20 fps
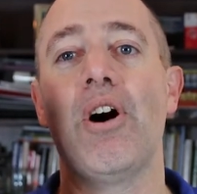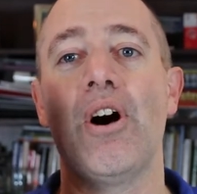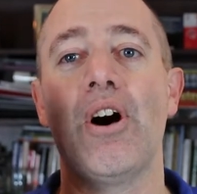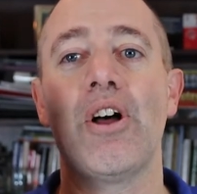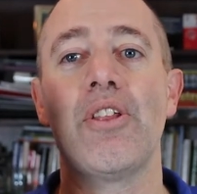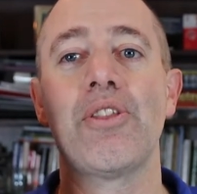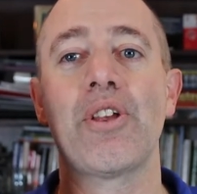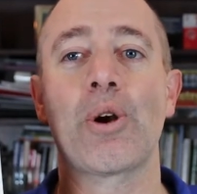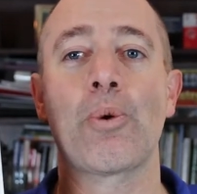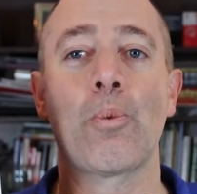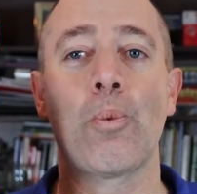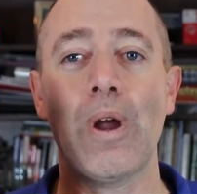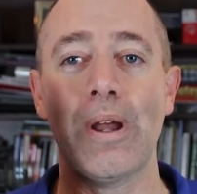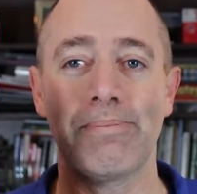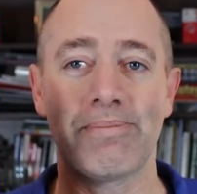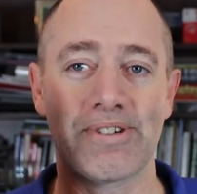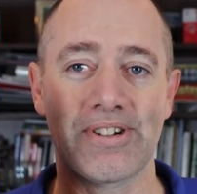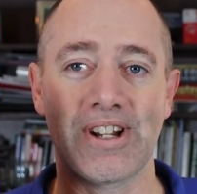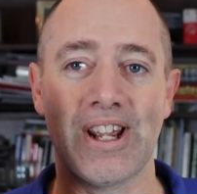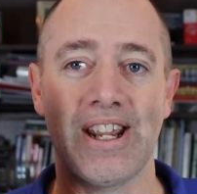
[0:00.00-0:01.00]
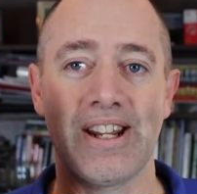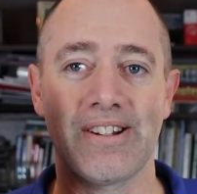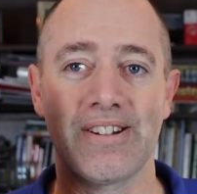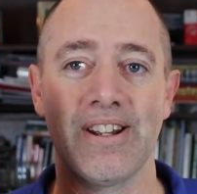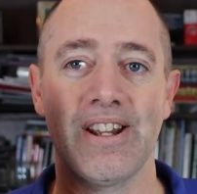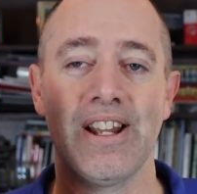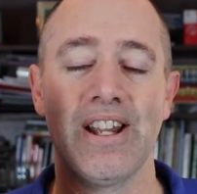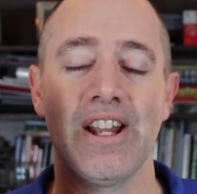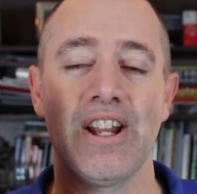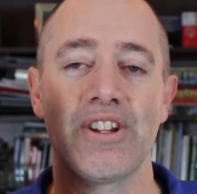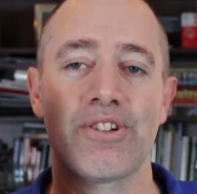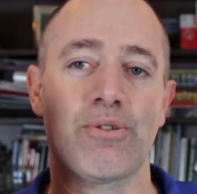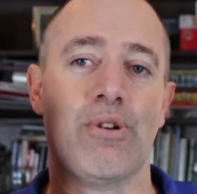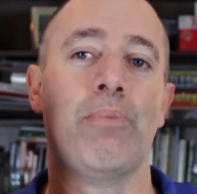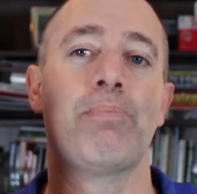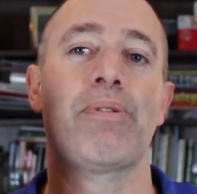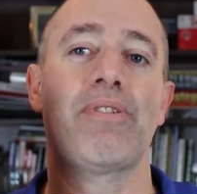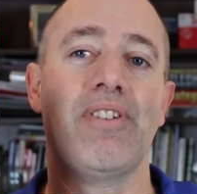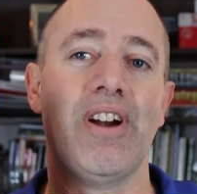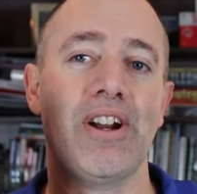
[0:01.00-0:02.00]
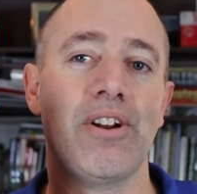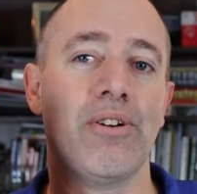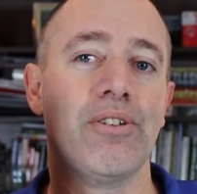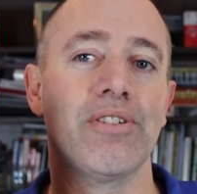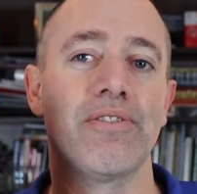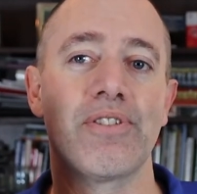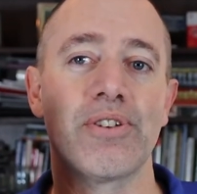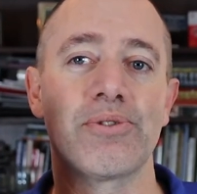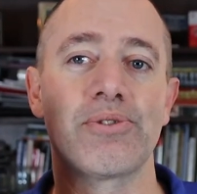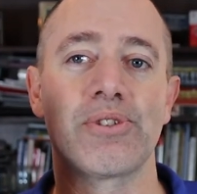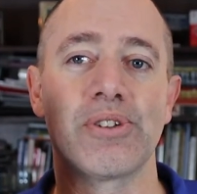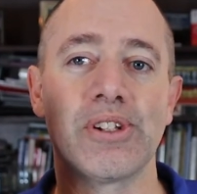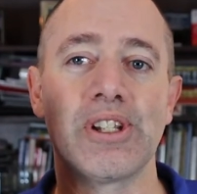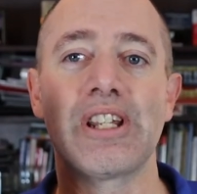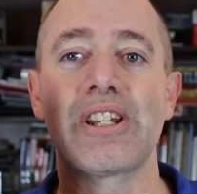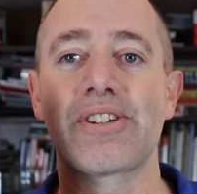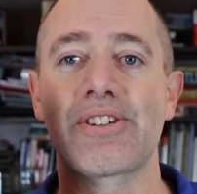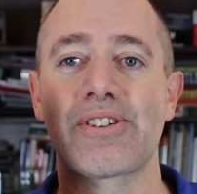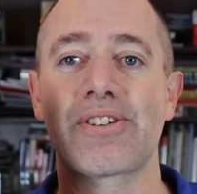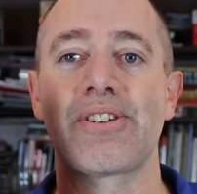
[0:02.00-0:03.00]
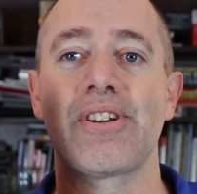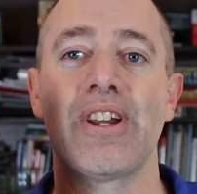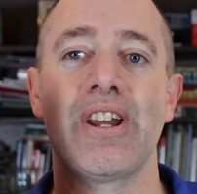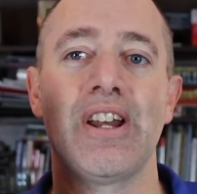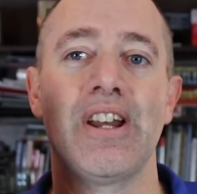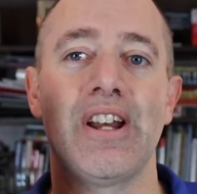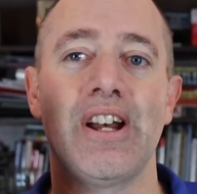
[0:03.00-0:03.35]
on their website. So I'll provide all of those links